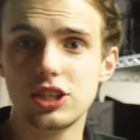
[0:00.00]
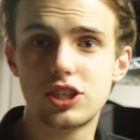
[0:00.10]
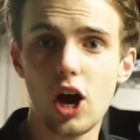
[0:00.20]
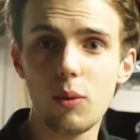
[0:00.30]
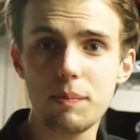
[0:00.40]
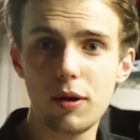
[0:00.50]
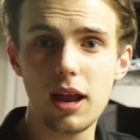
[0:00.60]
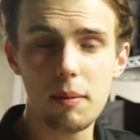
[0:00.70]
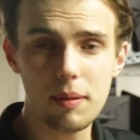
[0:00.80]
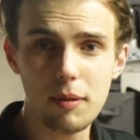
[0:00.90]
So we put
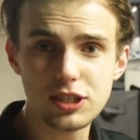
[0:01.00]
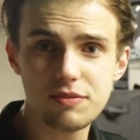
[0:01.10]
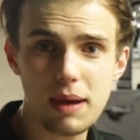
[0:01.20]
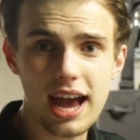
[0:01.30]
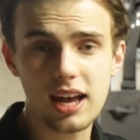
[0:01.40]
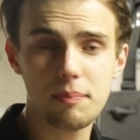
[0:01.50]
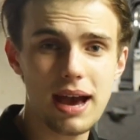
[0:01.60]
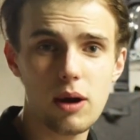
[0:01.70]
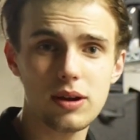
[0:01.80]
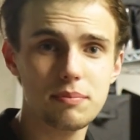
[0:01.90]
up a bunch of backup
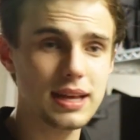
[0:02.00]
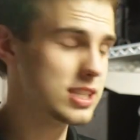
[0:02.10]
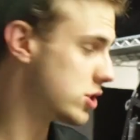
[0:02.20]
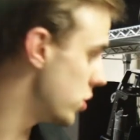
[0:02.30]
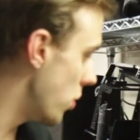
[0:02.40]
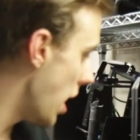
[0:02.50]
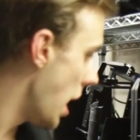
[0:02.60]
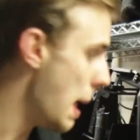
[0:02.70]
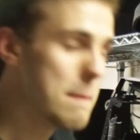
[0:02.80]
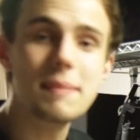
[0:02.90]
power in place to
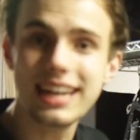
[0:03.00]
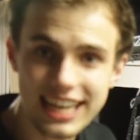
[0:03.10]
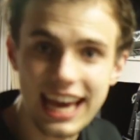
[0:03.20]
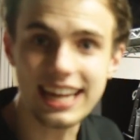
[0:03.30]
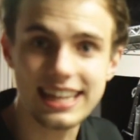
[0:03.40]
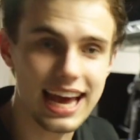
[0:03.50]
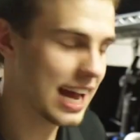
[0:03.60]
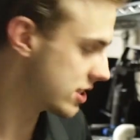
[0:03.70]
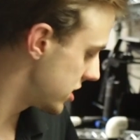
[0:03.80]
mitigate that.